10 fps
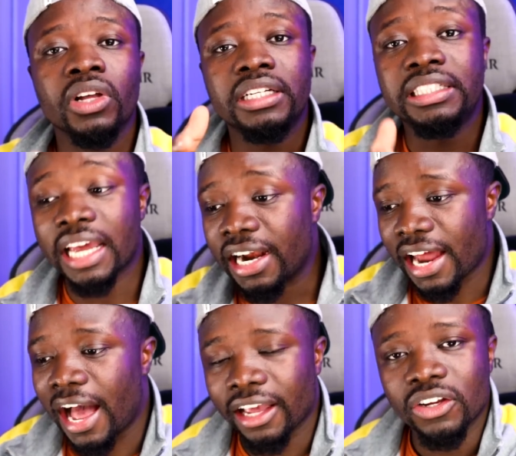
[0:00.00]
there
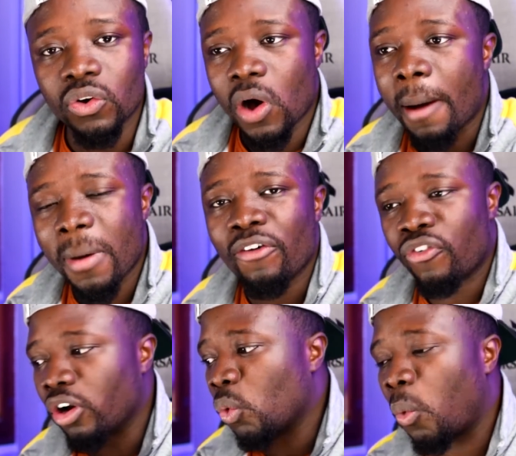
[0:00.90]
are you know a man
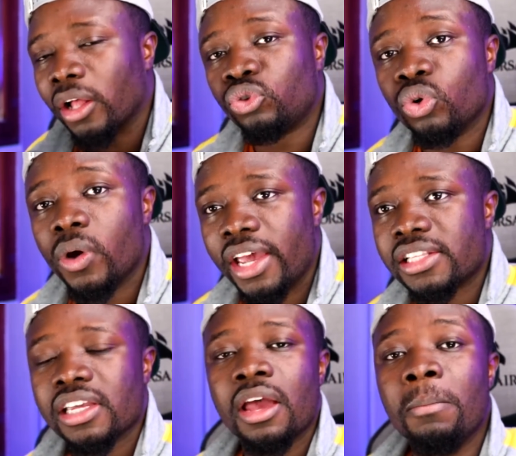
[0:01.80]
for no going through
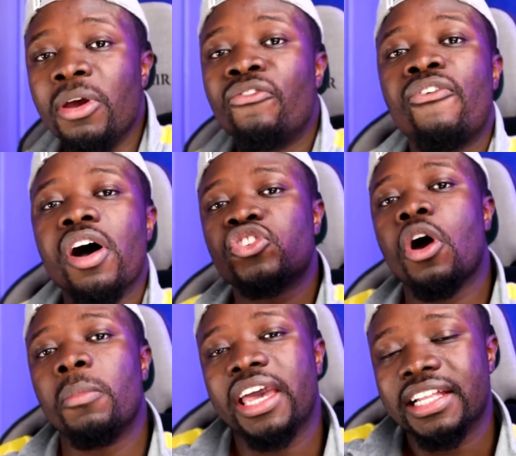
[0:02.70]
it before so
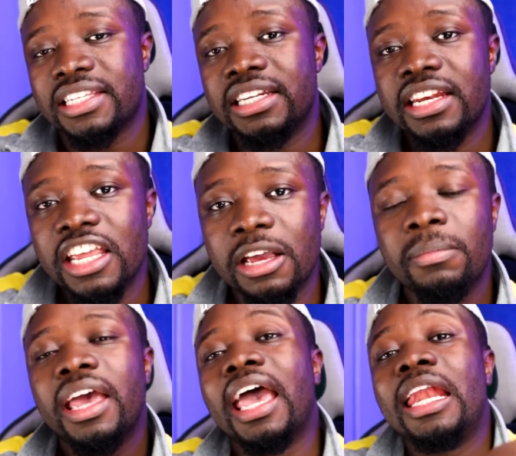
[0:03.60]
am getting the
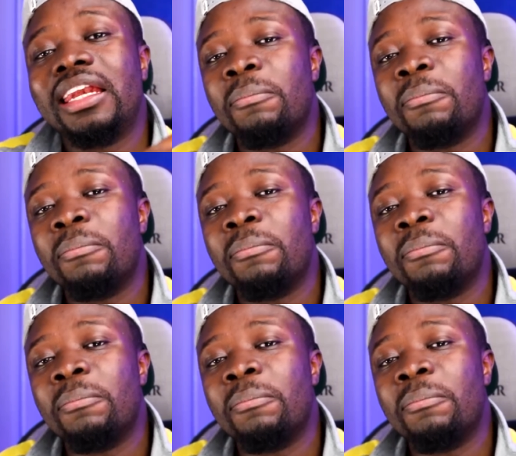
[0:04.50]
name and